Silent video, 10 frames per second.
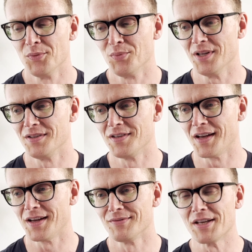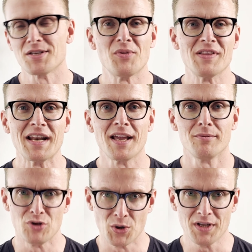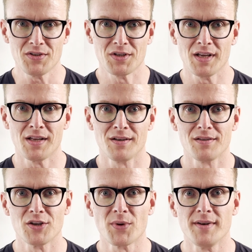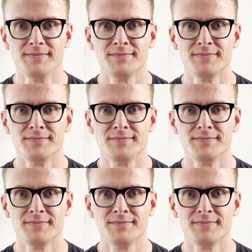but that's something that I noticed in this one.